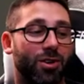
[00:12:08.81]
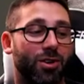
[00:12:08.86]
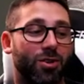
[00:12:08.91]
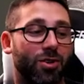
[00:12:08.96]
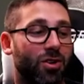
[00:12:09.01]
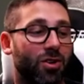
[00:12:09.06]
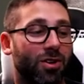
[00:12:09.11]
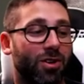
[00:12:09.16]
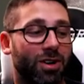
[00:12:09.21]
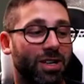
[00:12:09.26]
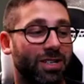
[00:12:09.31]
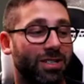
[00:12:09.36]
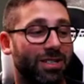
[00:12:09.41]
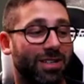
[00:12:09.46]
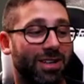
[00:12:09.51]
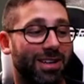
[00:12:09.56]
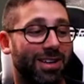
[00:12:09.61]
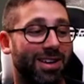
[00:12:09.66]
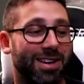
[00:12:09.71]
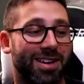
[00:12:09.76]
You can already
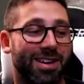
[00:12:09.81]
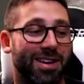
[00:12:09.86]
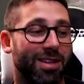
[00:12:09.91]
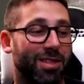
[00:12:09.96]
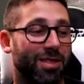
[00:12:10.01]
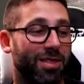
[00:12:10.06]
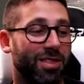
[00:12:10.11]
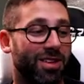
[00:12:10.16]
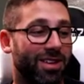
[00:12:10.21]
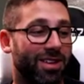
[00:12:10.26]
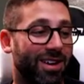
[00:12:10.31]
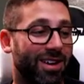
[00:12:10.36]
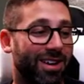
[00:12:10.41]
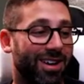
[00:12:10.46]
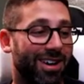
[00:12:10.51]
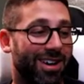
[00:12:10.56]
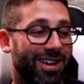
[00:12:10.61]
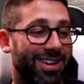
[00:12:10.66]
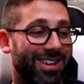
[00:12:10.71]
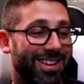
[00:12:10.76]
see the
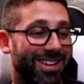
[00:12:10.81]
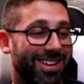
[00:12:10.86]
uh,